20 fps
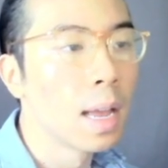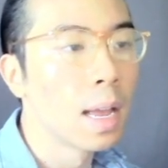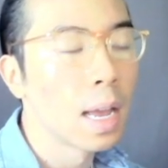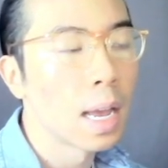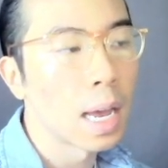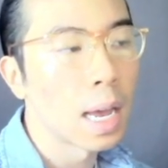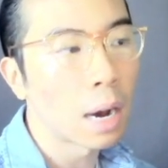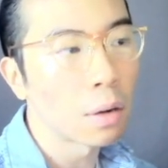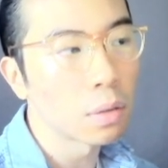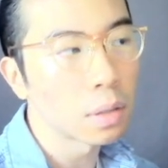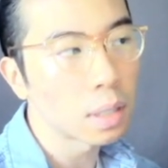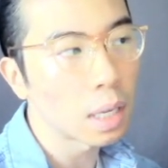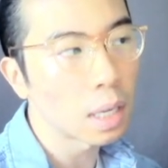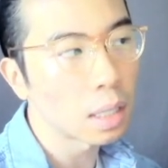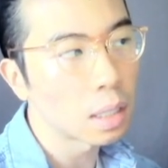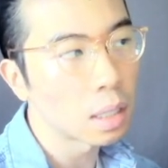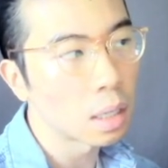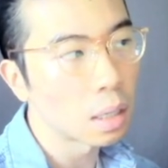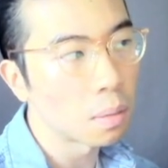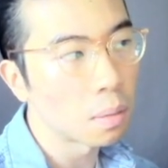And I would
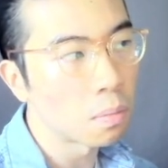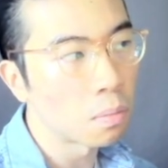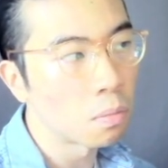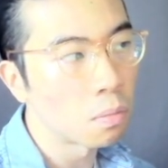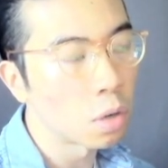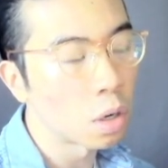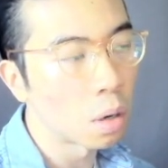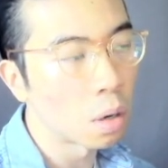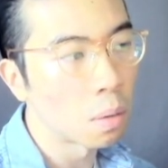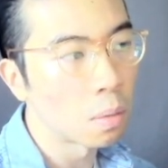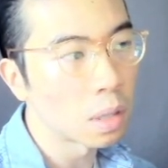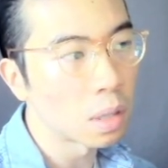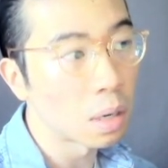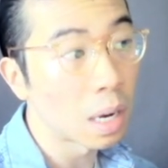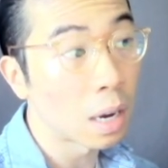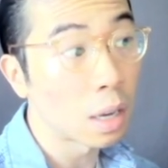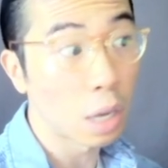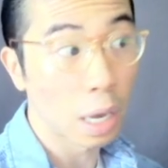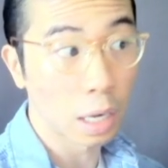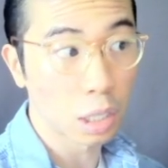say the
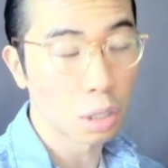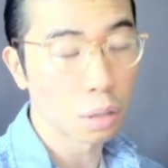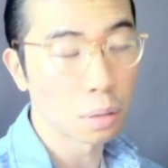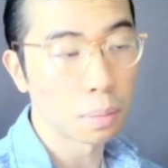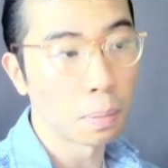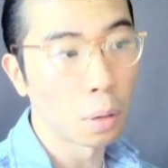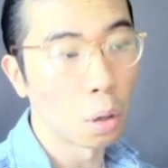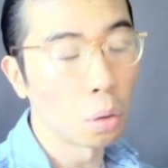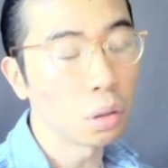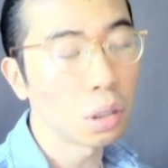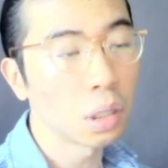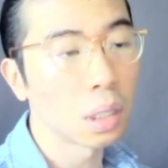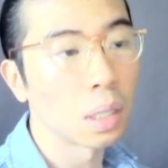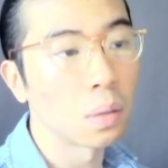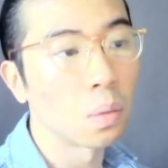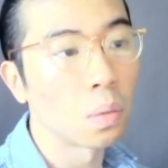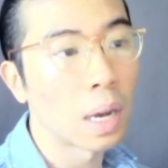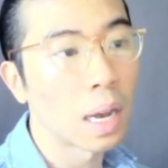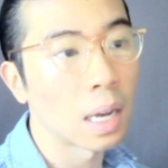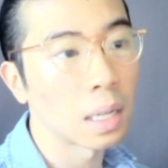
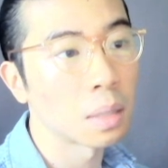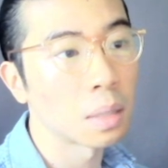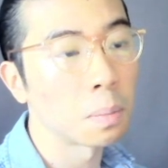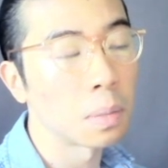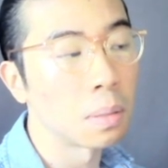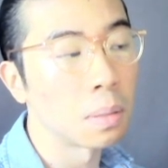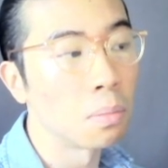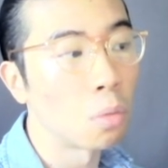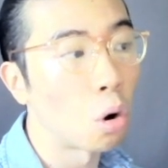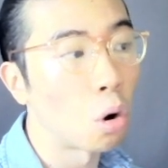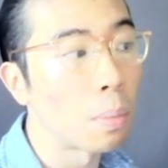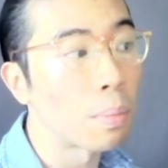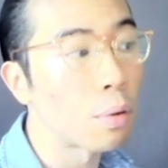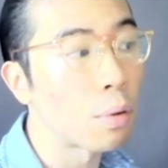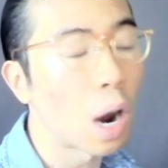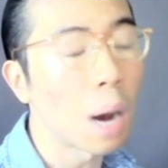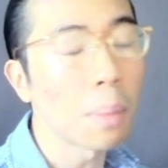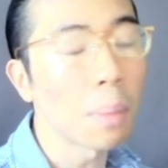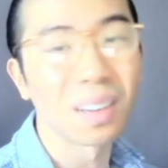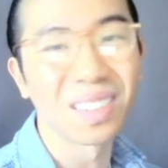explosion has been more
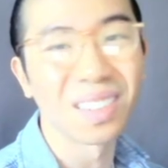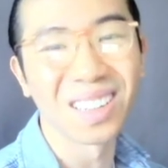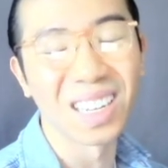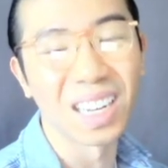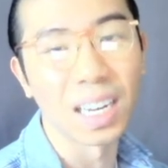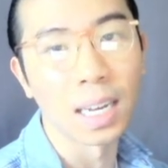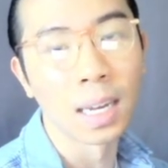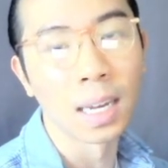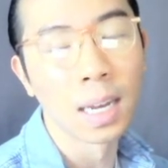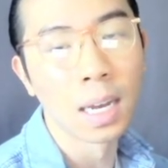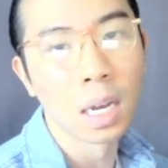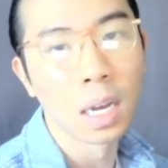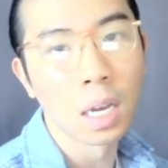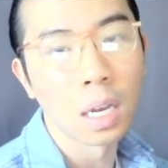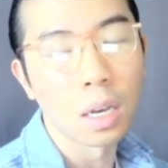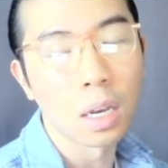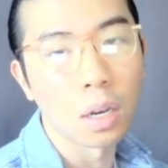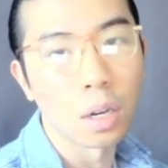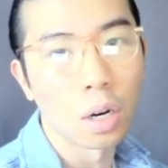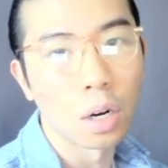prominently,
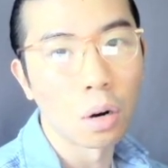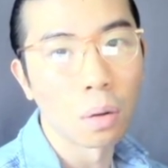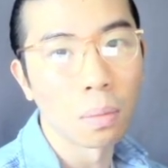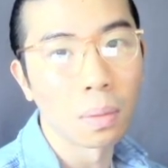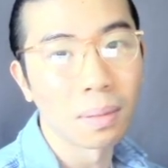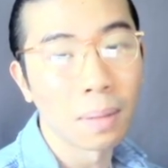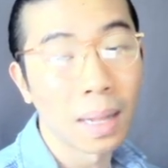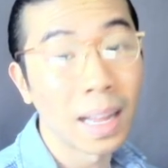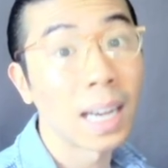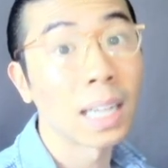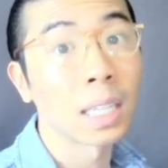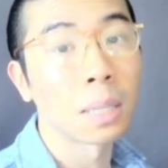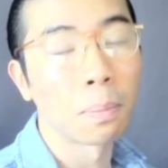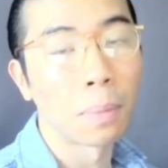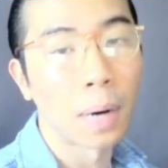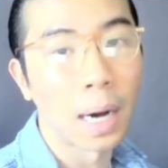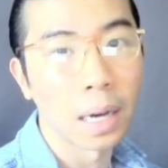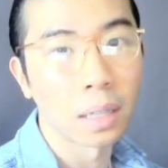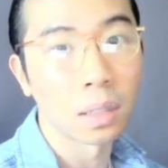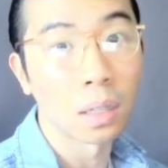led
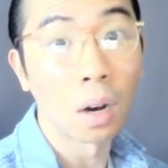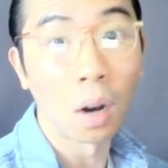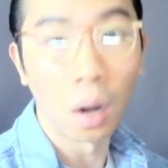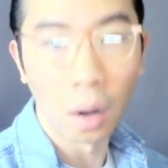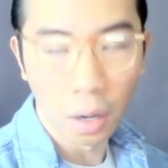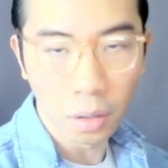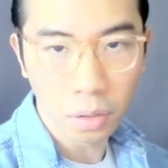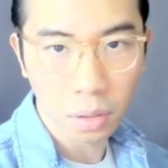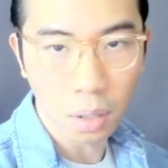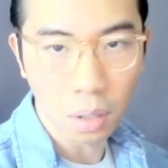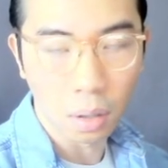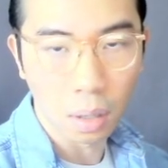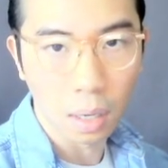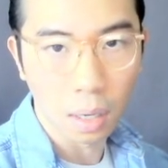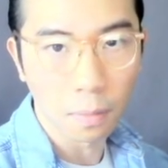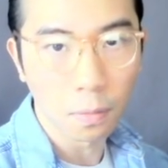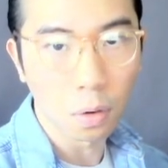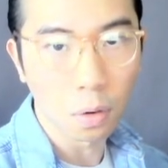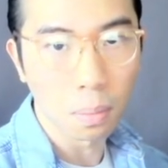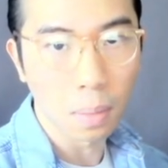by the altcoin,
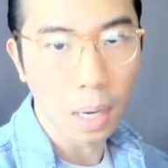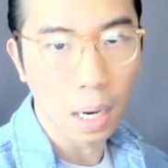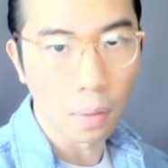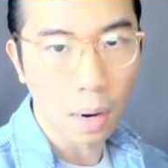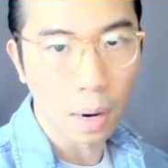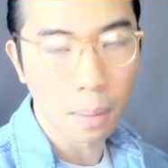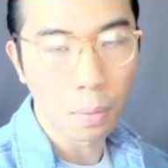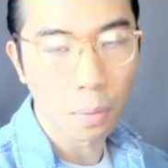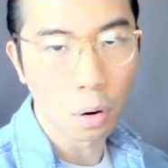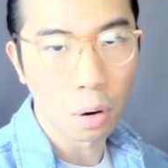if you may, right?